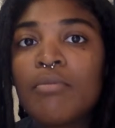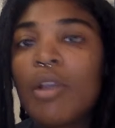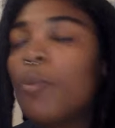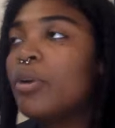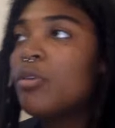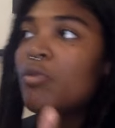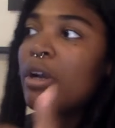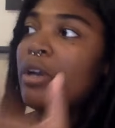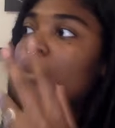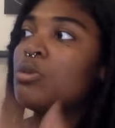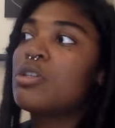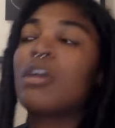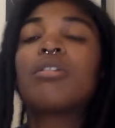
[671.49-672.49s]
We don't run
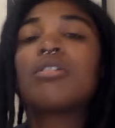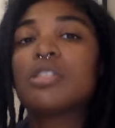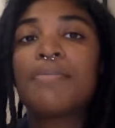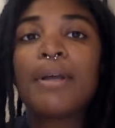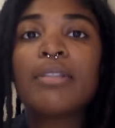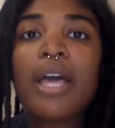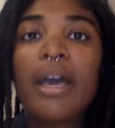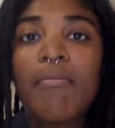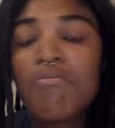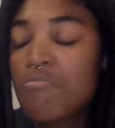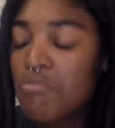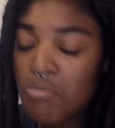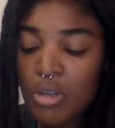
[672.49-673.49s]
news articles about that.
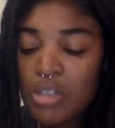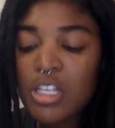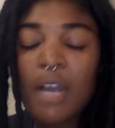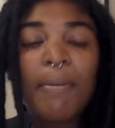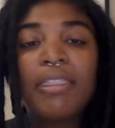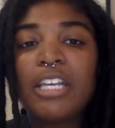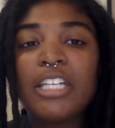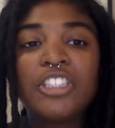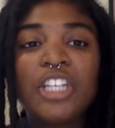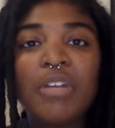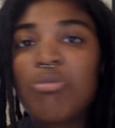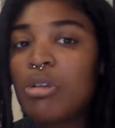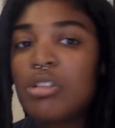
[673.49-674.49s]
We don't talk about that
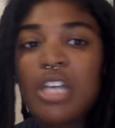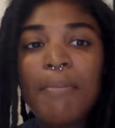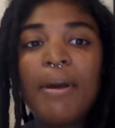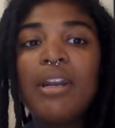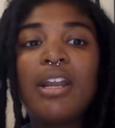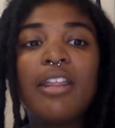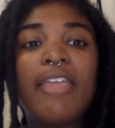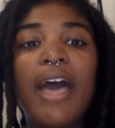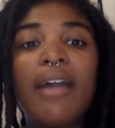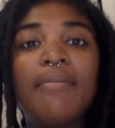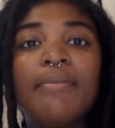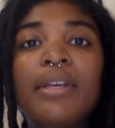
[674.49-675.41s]
shit. We don't talk about none of that.